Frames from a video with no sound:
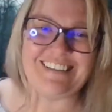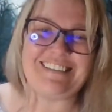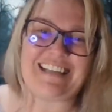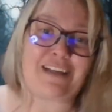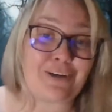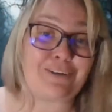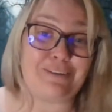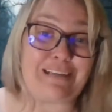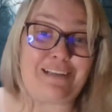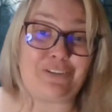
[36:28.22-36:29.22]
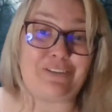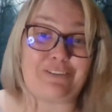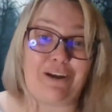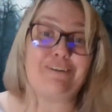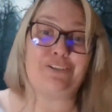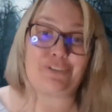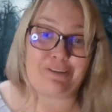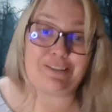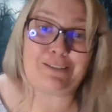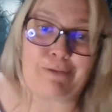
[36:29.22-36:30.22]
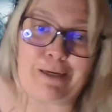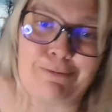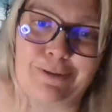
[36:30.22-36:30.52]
That's our credentials, our insurance papers.